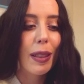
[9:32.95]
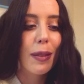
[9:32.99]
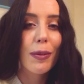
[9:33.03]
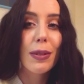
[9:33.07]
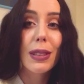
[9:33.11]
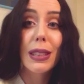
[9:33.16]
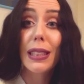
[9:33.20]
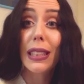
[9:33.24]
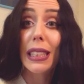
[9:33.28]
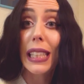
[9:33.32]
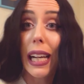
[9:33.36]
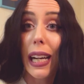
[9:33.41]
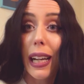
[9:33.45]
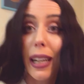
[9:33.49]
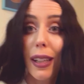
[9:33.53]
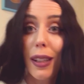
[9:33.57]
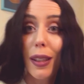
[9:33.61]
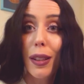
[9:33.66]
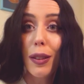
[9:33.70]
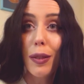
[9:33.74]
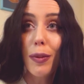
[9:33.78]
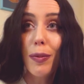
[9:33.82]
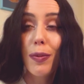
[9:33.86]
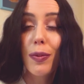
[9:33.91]

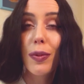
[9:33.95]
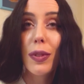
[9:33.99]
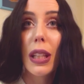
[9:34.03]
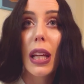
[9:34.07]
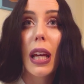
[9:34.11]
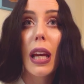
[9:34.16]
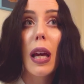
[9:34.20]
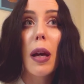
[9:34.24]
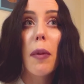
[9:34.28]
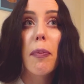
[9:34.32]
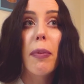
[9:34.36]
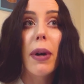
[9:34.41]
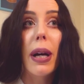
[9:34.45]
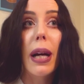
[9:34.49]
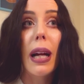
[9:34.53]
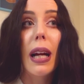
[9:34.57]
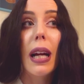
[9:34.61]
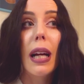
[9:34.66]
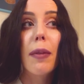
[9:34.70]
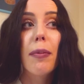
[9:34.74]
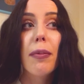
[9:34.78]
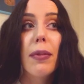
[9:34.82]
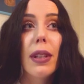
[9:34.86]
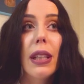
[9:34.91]
style, but
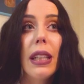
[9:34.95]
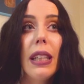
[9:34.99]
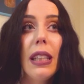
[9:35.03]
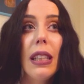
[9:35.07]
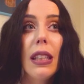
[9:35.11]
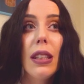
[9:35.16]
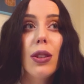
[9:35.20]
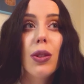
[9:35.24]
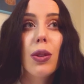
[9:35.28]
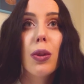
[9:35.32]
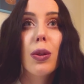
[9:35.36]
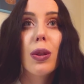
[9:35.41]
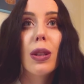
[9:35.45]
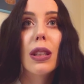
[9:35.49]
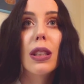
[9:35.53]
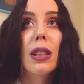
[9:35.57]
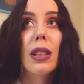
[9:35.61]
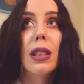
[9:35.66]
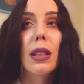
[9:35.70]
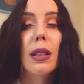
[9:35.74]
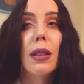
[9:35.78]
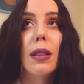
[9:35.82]
I'm leaning towards